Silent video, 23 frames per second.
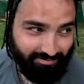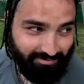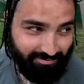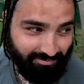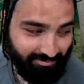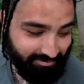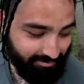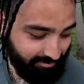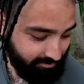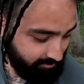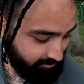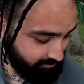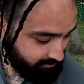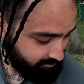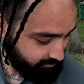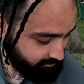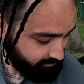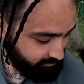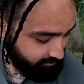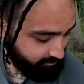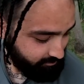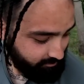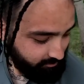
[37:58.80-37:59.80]
This
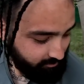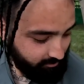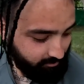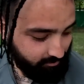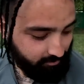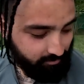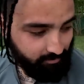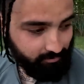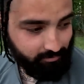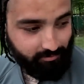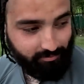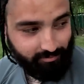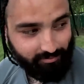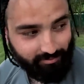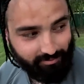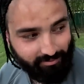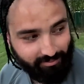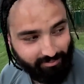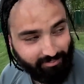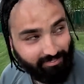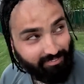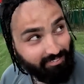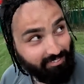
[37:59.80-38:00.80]
one, two more,
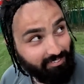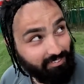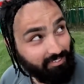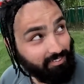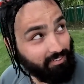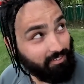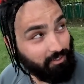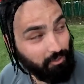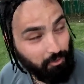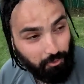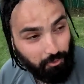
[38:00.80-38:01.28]
and then I'm done.